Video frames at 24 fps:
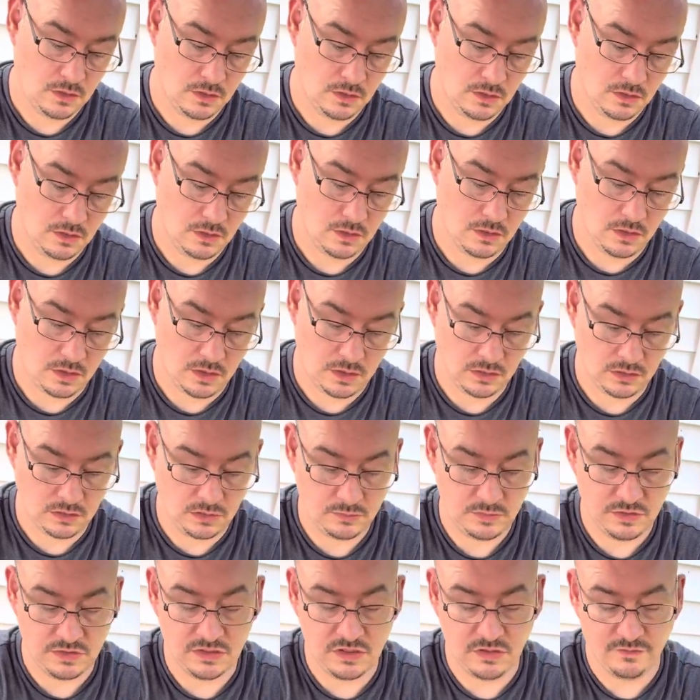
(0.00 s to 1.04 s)
All right. Let
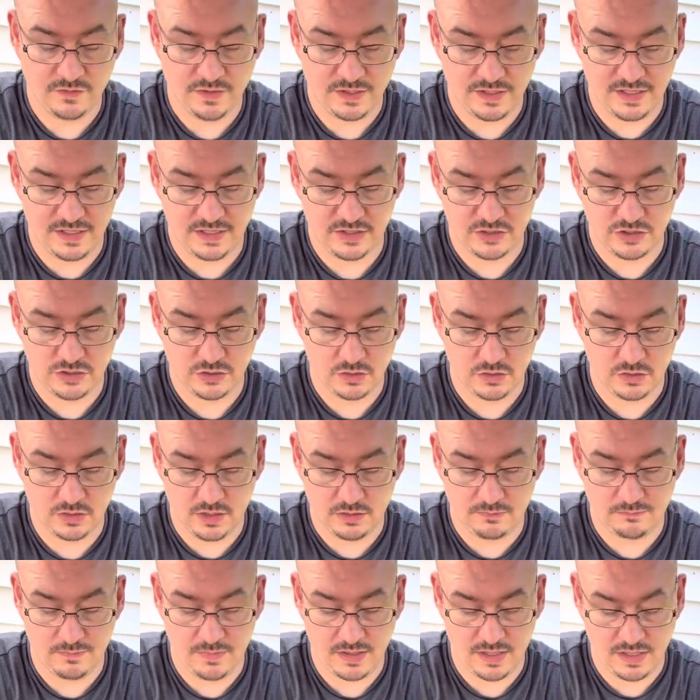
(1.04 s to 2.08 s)
me see if I can't show you
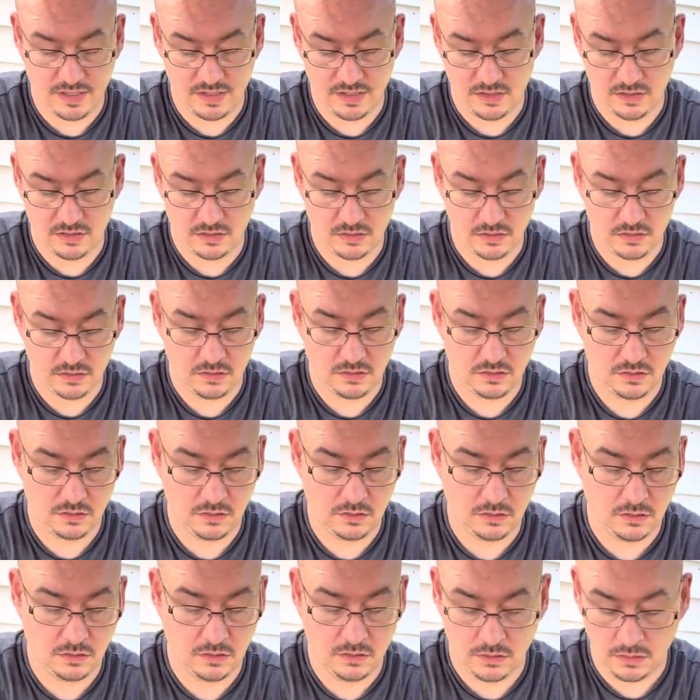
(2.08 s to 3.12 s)
that main.
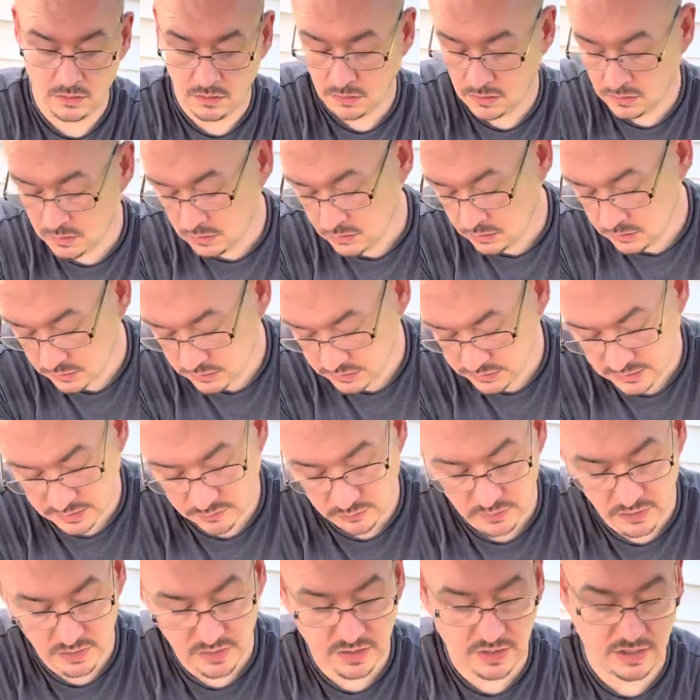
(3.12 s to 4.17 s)
Looks like
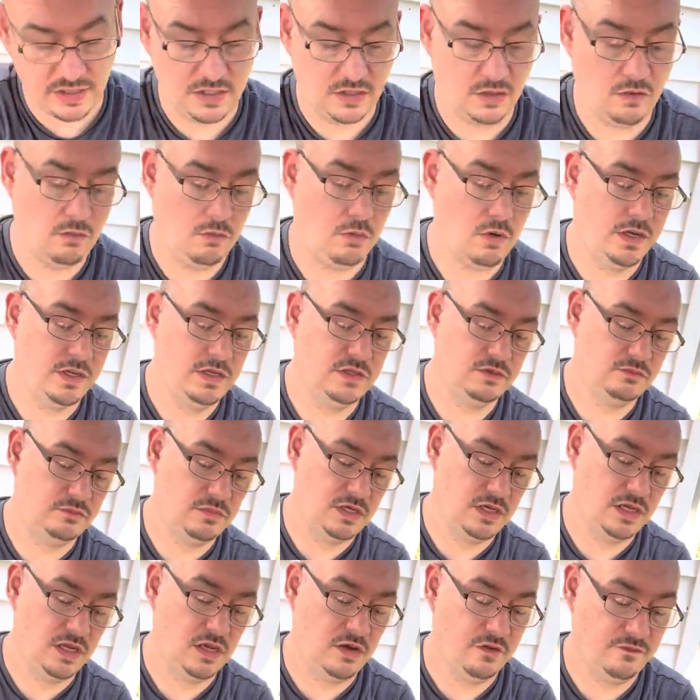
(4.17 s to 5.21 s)
we're not going to get quite as
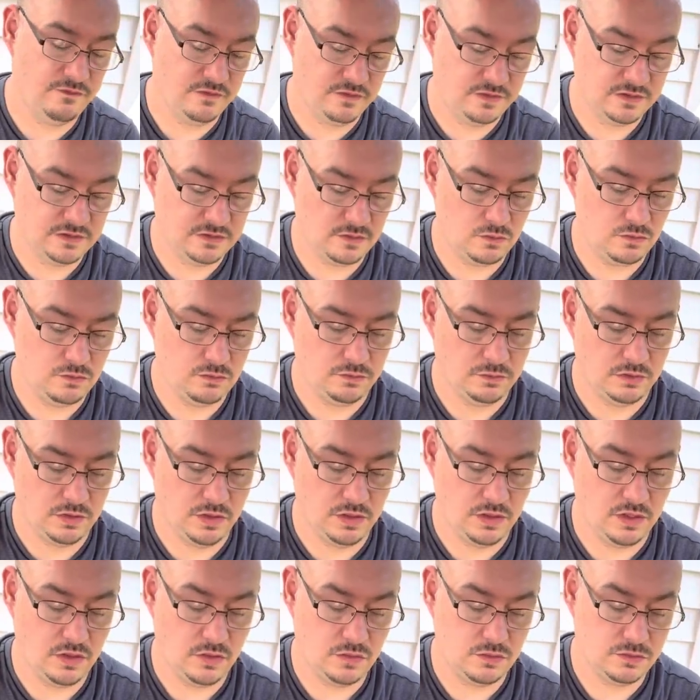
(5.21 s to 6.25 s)
many off of this. Oop, there
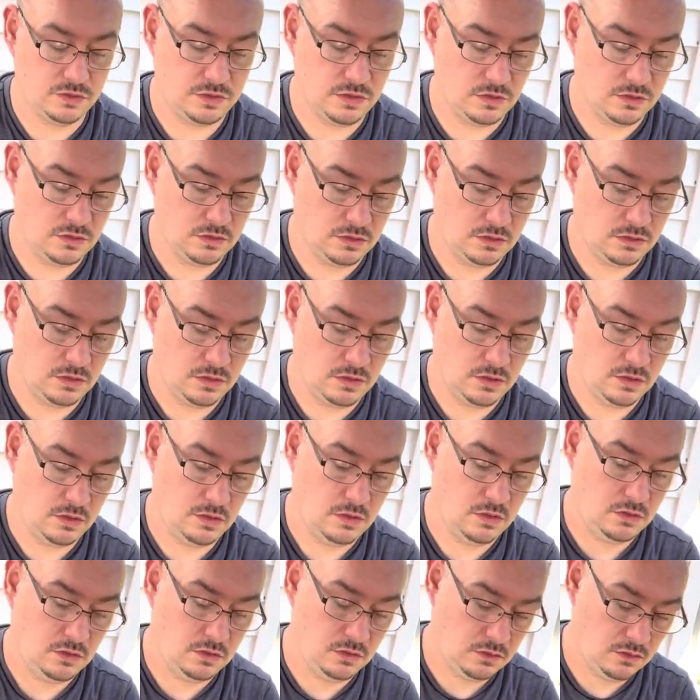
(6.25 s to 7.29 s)
he goes.
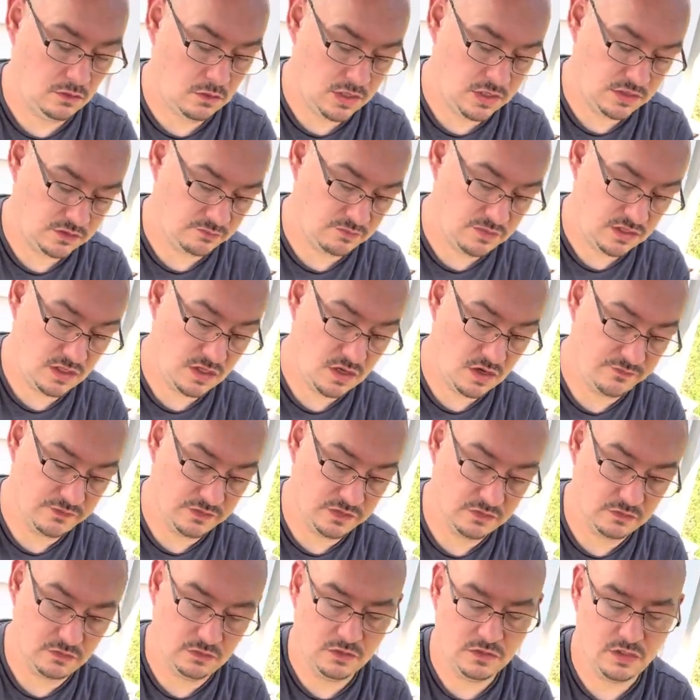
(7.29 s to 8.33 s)
Quite as many off of
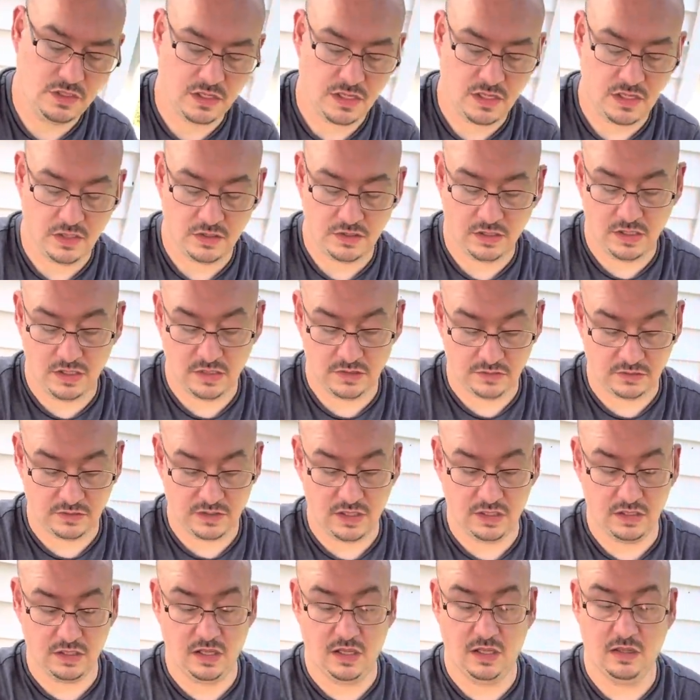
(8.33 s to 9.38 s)
this. Look at how nice
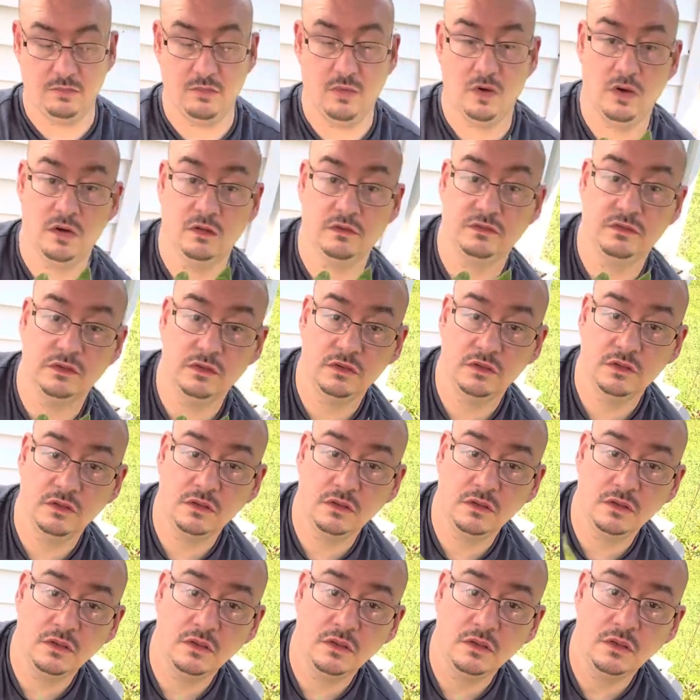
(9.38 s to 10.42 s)
that came off.
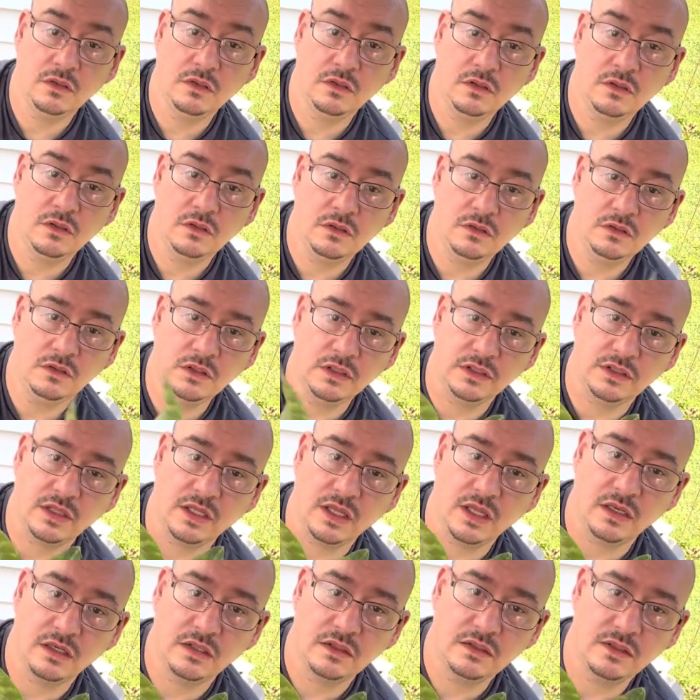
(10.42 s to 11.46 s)
Look at
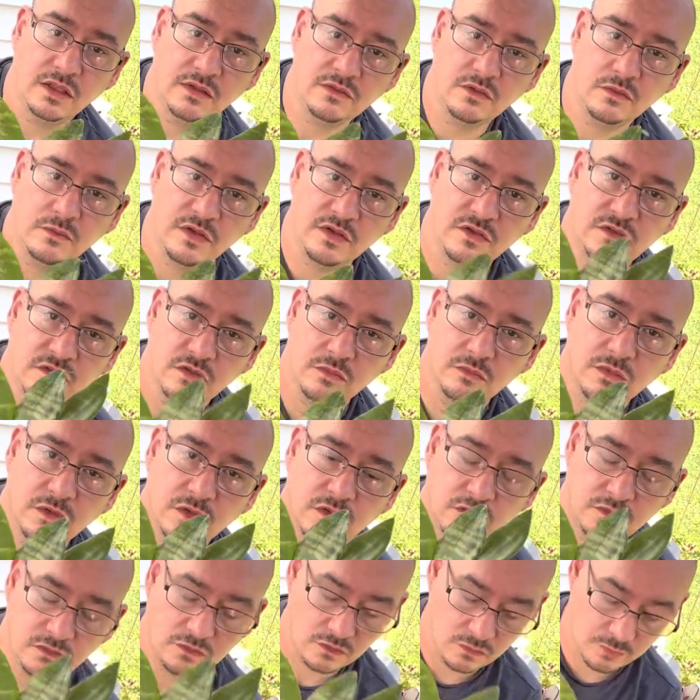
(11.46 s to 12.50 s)
that. That's going to make somebody
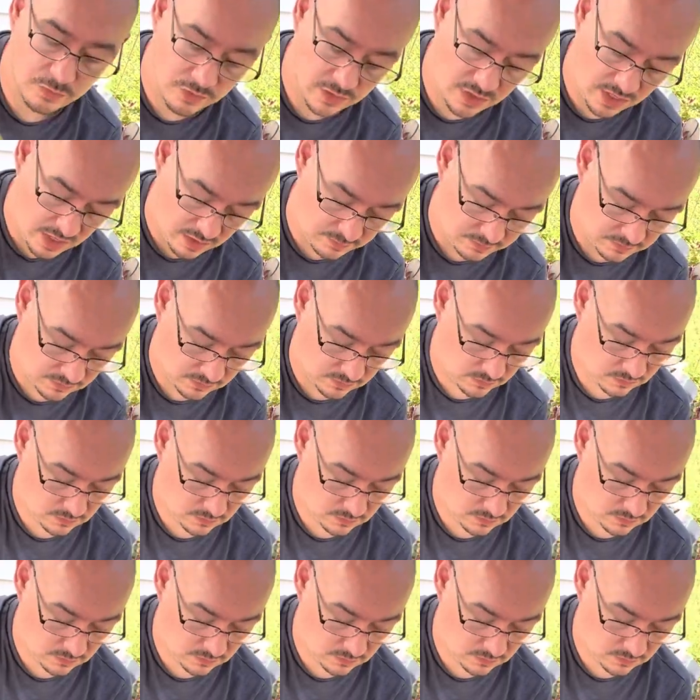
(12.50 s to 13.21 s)
super happy.